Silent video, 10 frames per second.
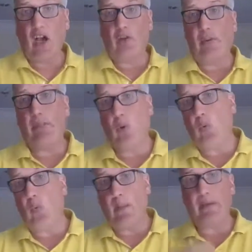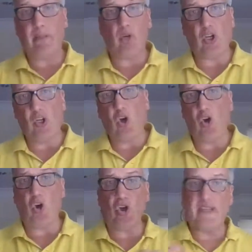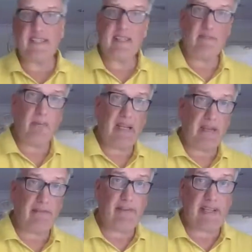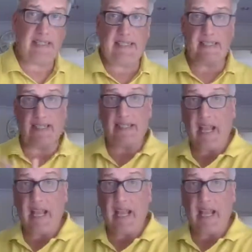are important, where people can log on and see familiar faces and